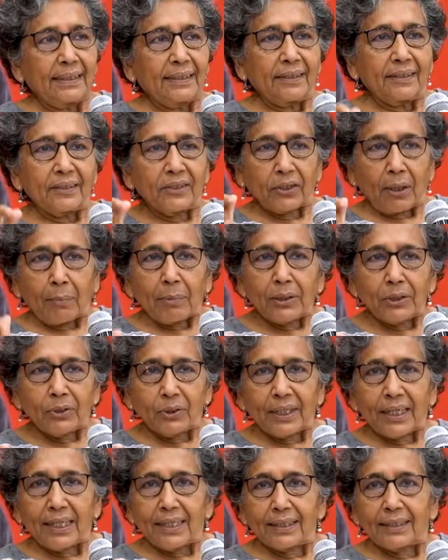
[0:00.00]
The trouble
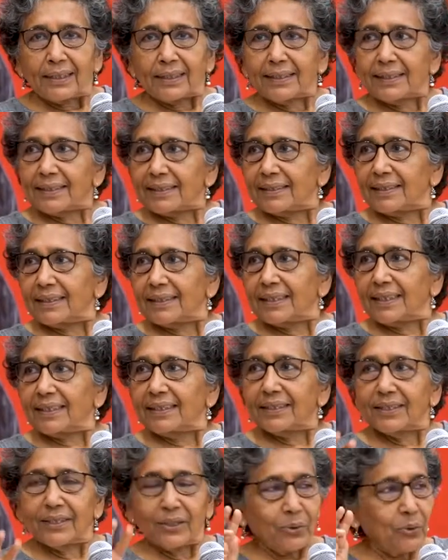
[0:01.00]
today is, in
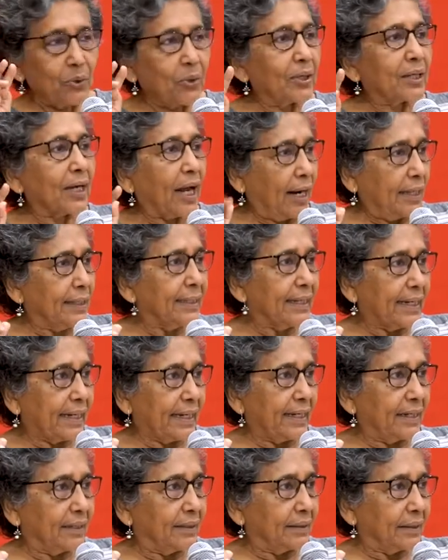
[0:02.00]
this so-called
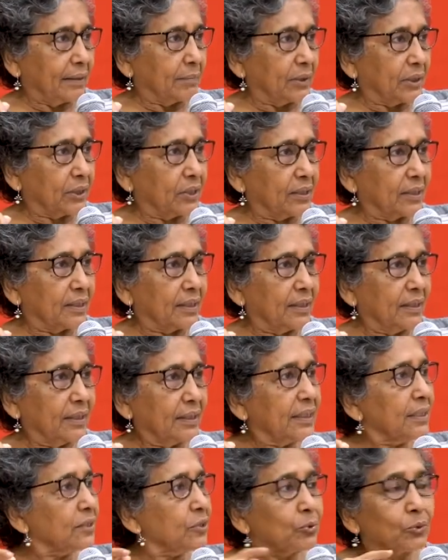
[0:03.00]
undeclared emergency,
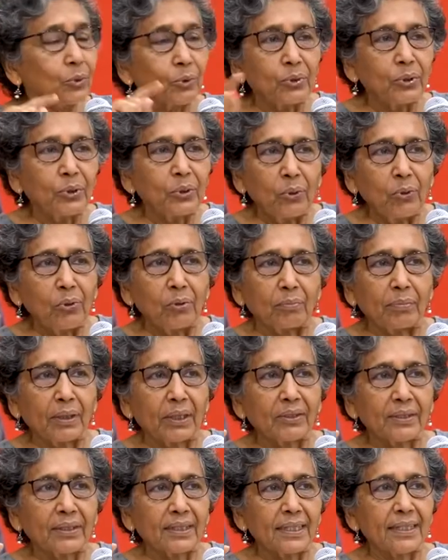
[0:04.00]
is you don't know
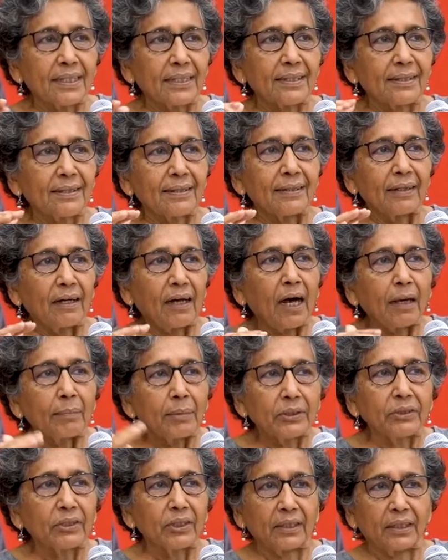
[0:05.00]
because it's
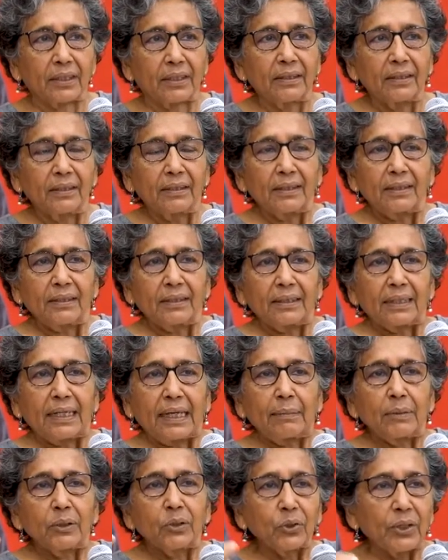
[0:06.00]
arbitrary.
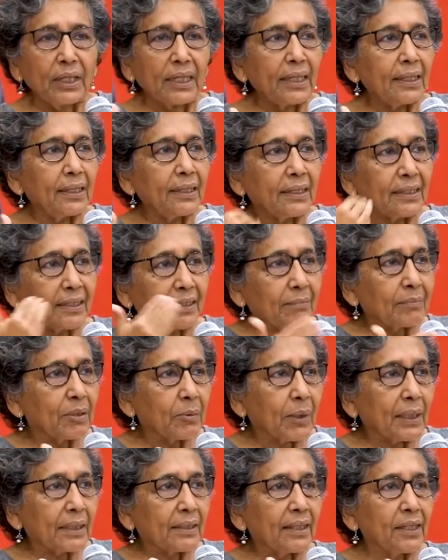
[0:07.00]
I mean, today it can be
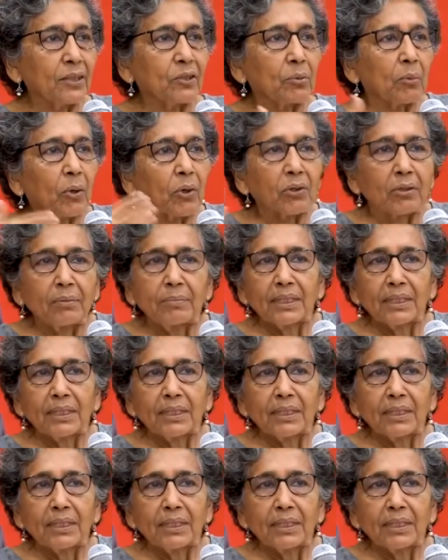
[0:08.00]
one thing, tomorrow it'll